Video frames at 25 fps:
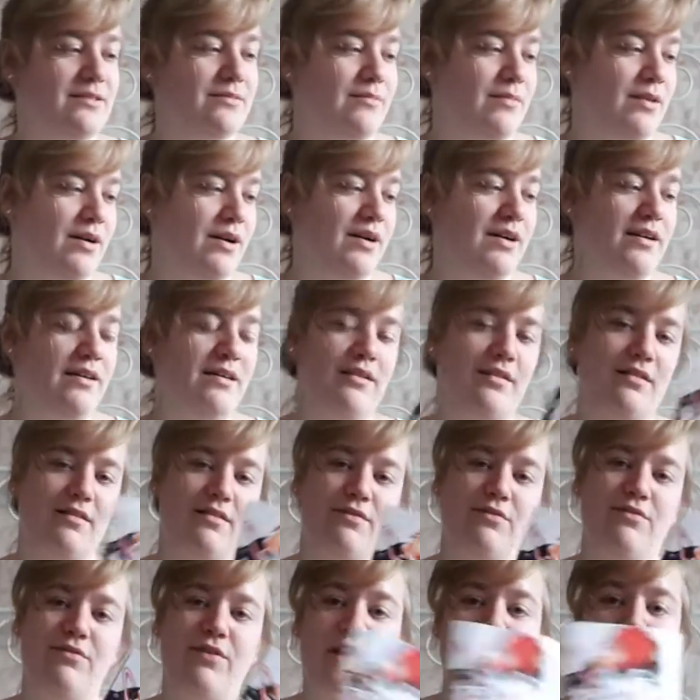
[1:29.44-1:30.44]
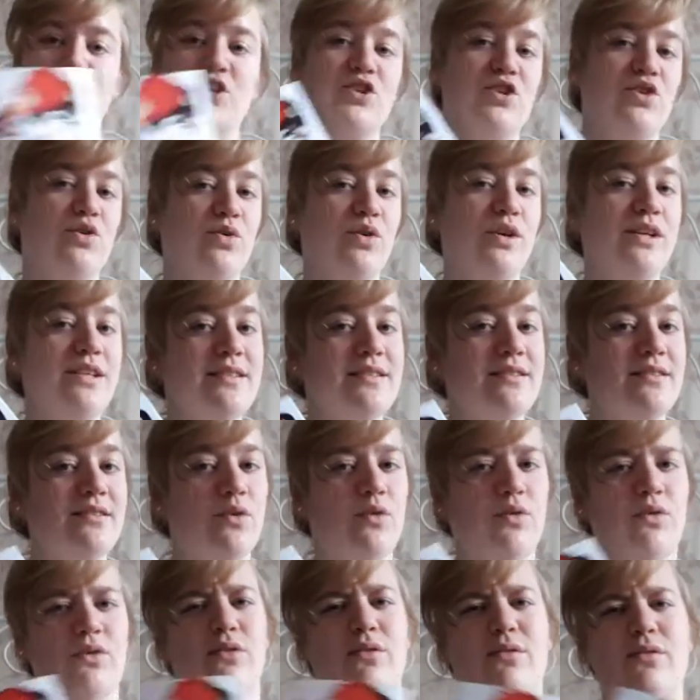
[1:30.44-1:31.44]
my first choice,
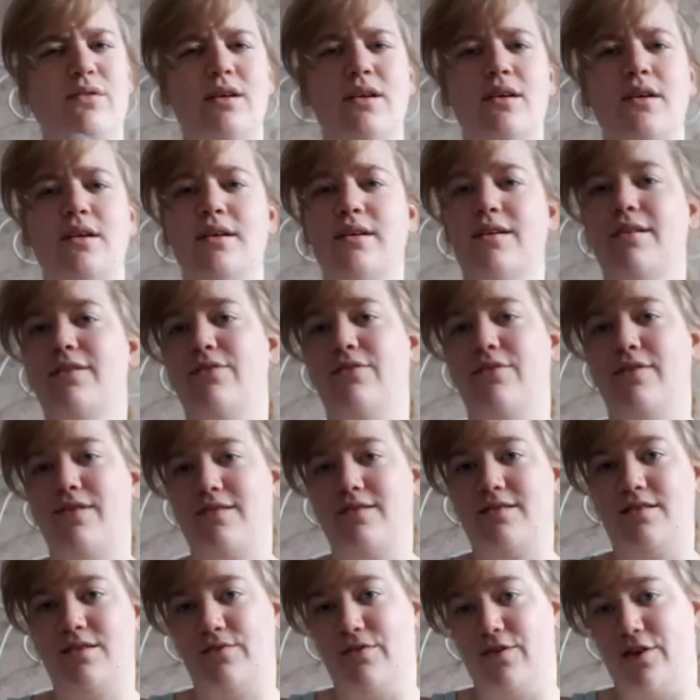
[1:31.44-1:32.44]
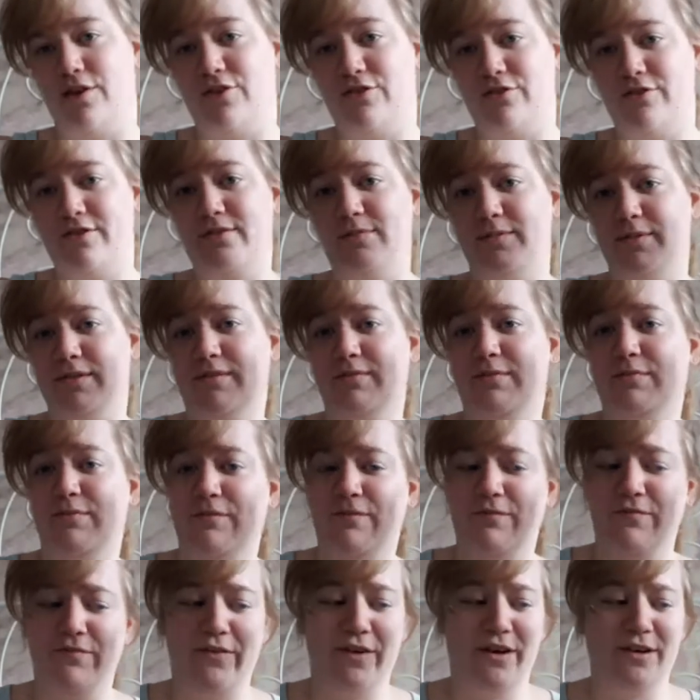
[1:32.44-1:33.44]
or not necessarily first choice, but the
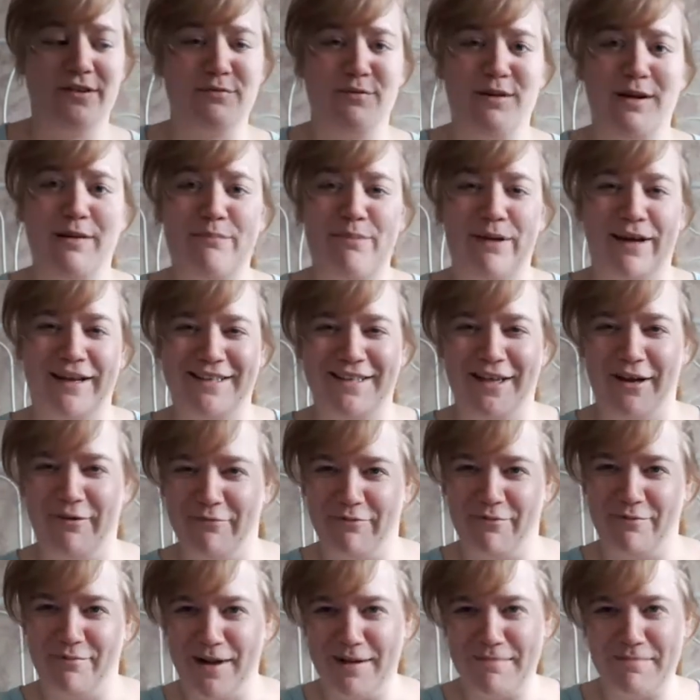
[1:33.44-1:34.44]
first one I picked up from my